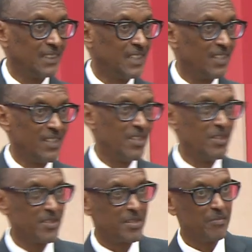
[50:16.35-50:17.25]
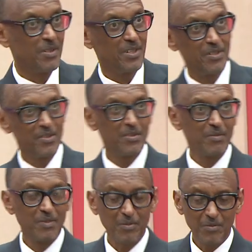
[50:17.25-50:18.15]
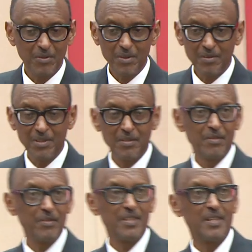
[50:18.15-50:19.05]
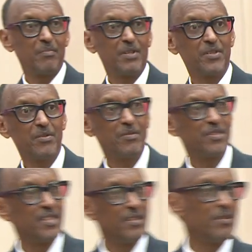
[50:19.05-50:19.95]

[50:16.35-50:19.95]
You know, somebody used to be, an ordinary person would say, you